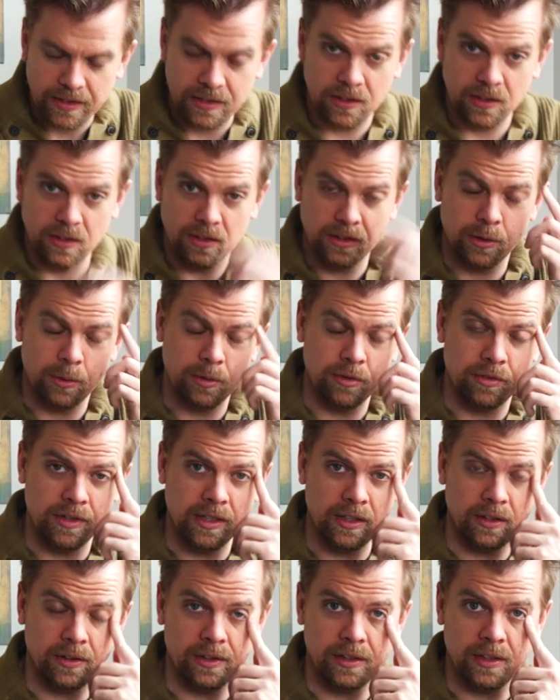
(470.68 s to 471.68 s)
the liquid
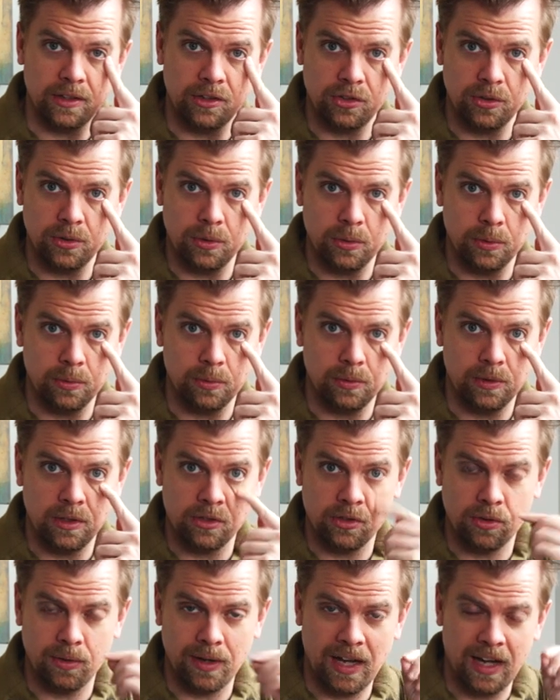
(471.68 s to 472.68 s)
vanilla that
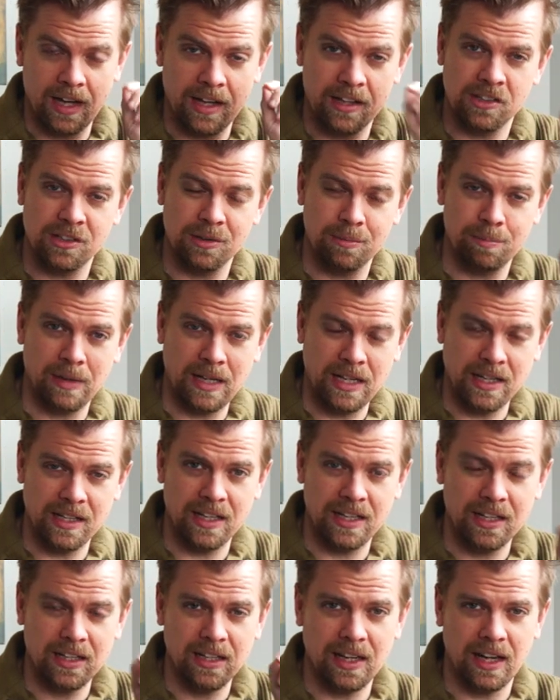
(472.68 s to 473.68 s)
you add to
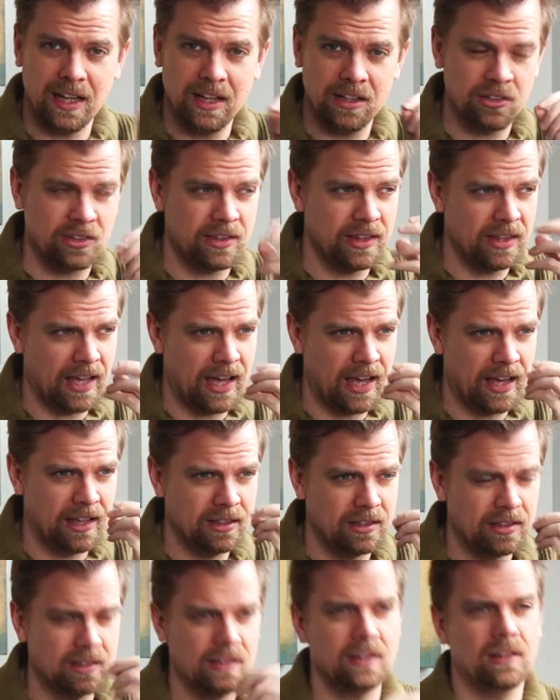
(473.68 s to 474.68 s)
baking, it has
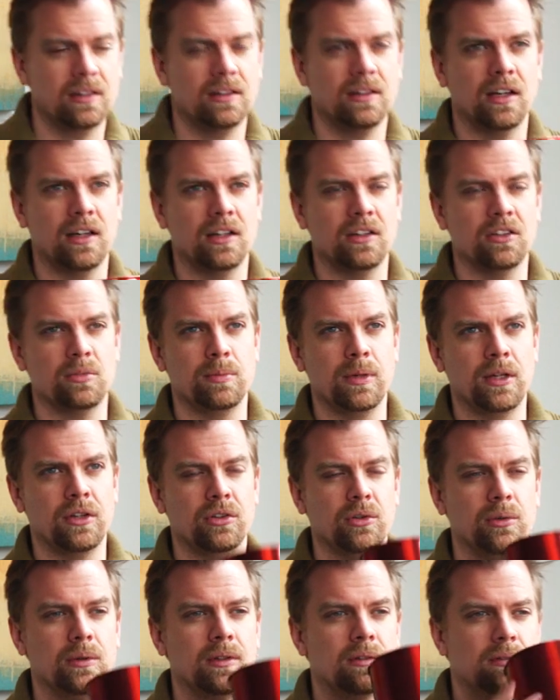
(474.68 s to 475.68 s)
that kind of smell
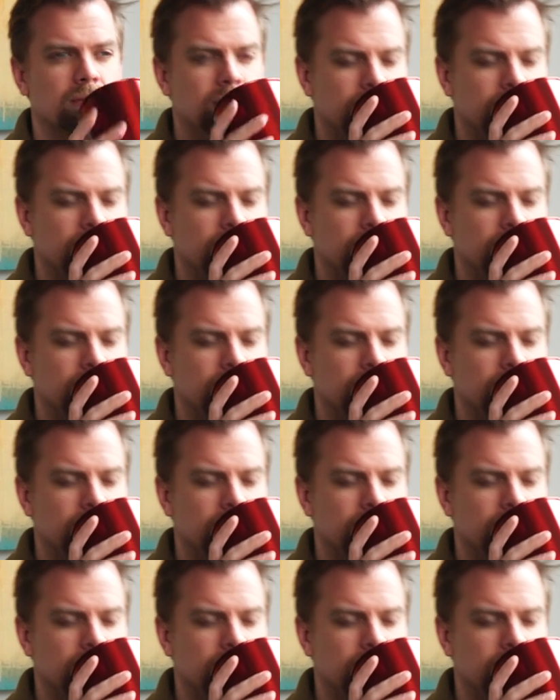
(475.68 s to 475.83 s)
to it.